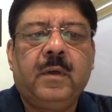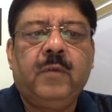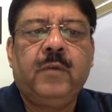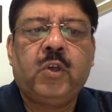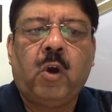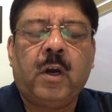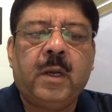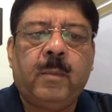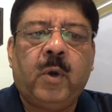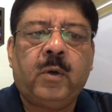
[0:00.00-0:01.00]
We talked
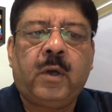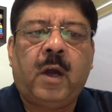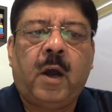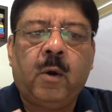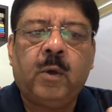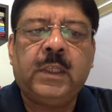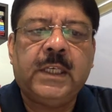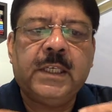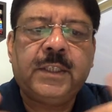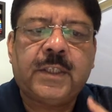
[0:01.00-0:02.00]
about how the
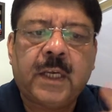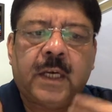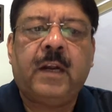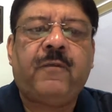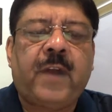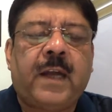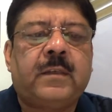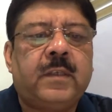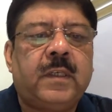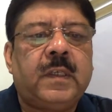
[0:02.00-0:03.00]
internal
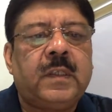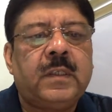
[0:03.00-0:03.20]
factors,